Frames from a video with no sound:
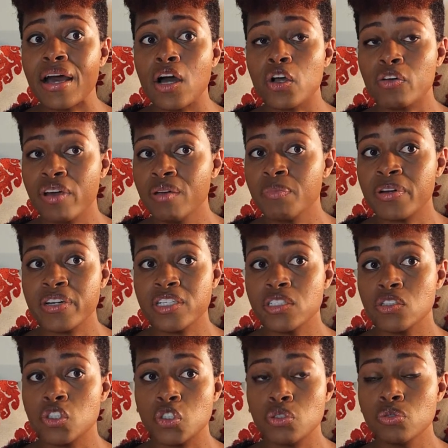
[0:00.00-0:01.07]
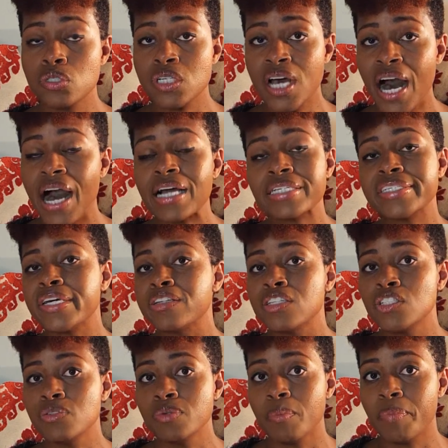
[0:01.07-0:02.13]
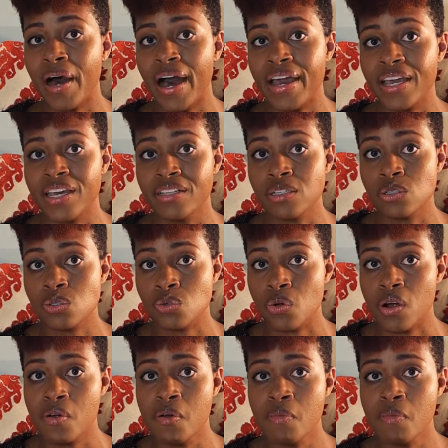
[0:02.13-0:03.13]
a cranberry juice cocktail that you would buy in the store.